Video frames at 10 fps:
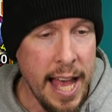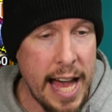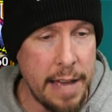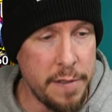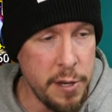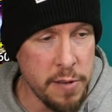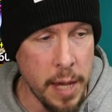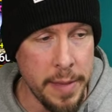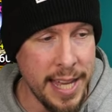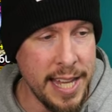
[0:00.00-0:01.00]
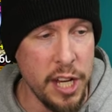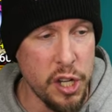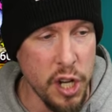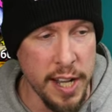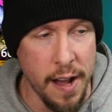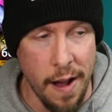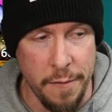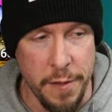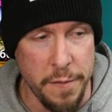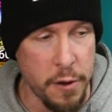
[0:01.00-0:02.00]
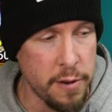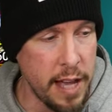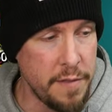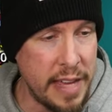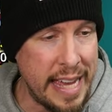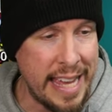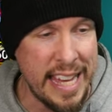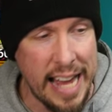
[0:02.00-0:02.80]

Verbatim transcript: I have New Newt coming in and shutting off the Fury of the King,